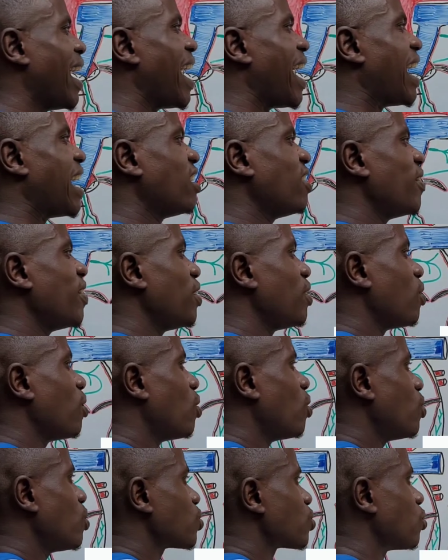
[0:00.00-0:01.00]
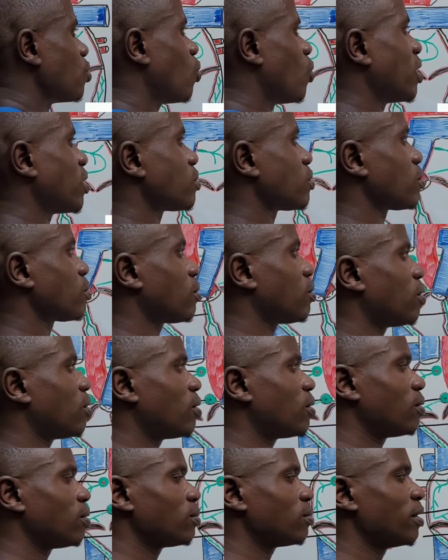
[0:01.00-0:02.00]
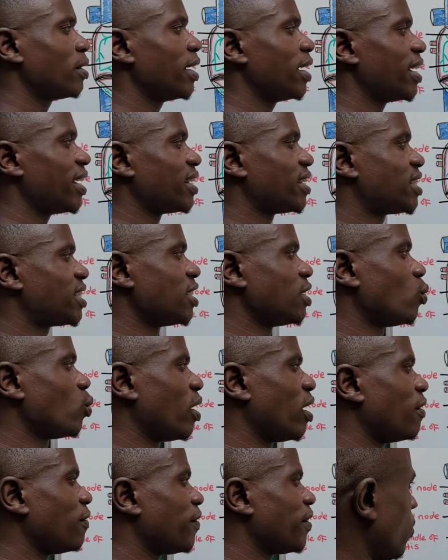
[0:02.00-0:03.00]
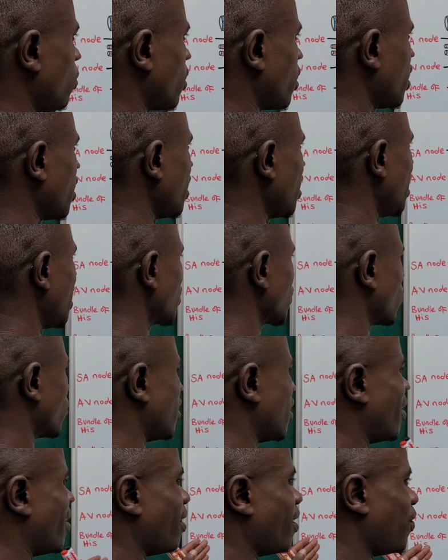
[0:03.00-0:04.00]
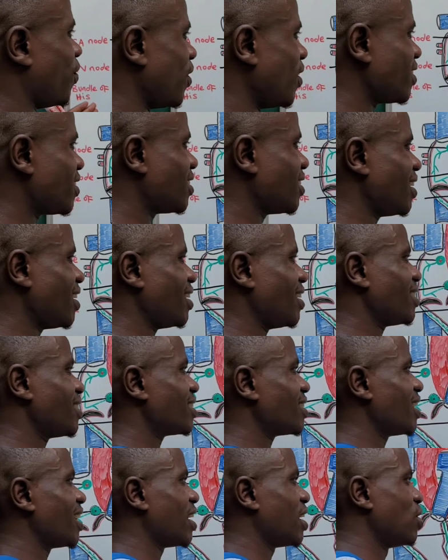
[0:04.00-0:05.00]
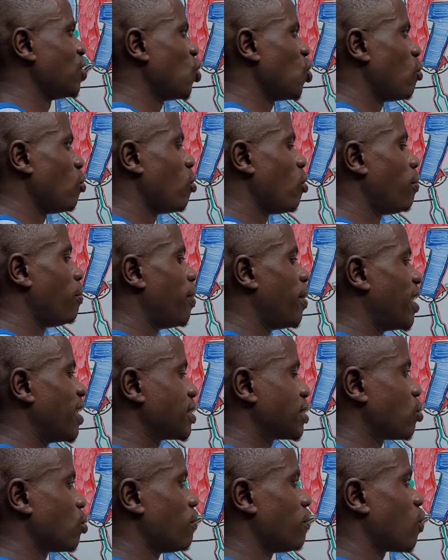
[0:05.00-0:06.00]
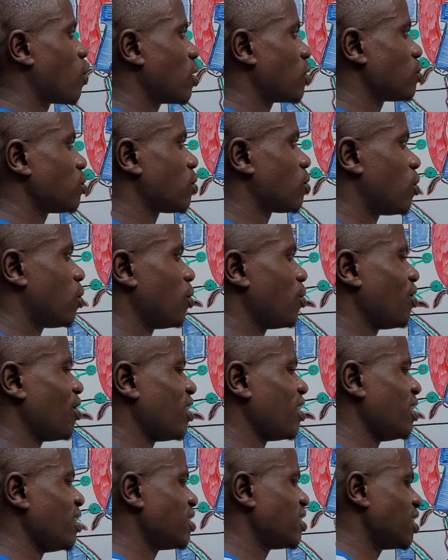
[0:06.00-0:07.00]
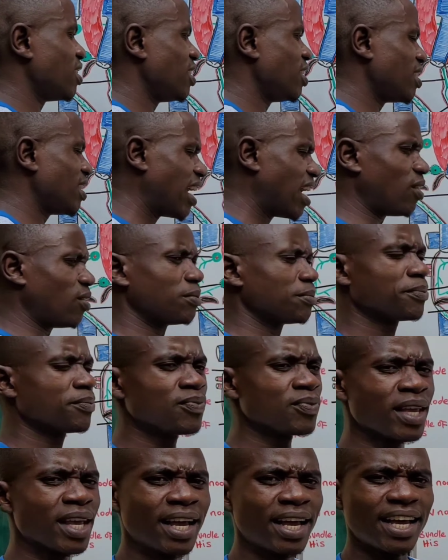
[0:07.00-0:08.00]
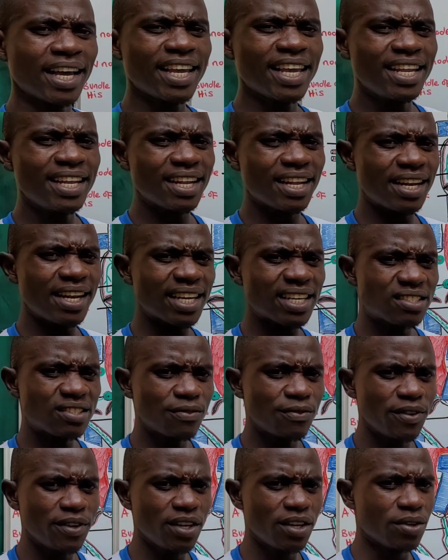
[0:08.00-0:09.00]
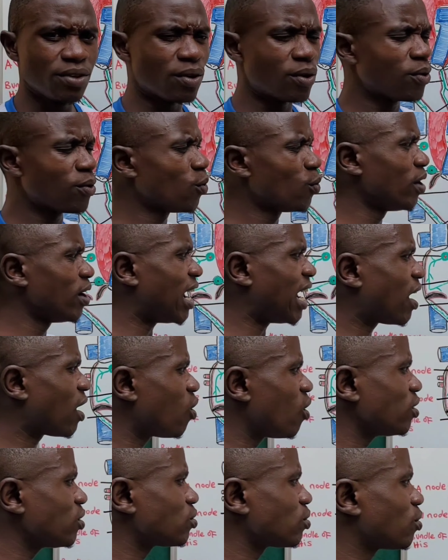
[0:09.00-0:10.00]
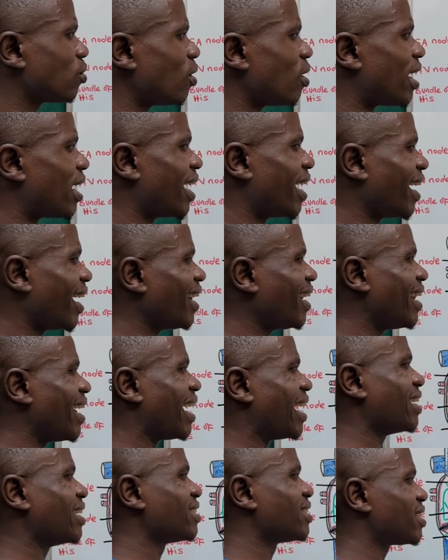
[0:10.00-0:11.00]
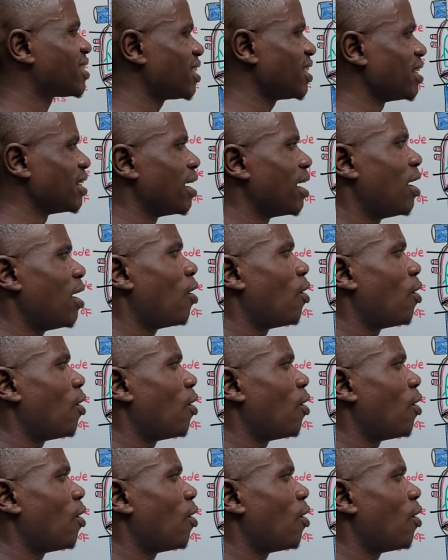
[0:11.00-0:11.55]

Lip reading: and even also what we call a T wave. Okay, so now this is the normal parts of what we call the ECG. Now, in the next video, we are going to go ahead and see